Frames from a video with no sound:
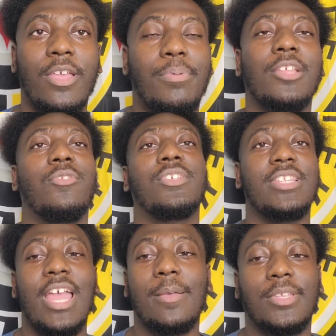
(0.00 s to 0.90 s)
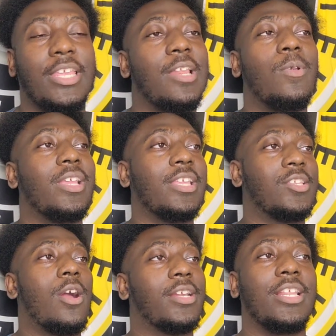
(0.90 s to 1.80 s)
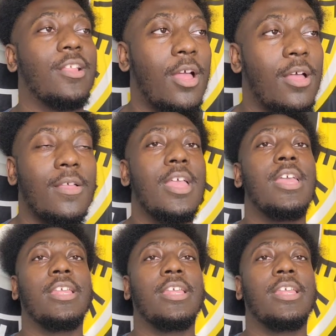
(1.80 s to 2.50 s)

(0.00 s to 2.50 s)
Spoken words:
He played 3 snaps, and he didn't really get targeted at all,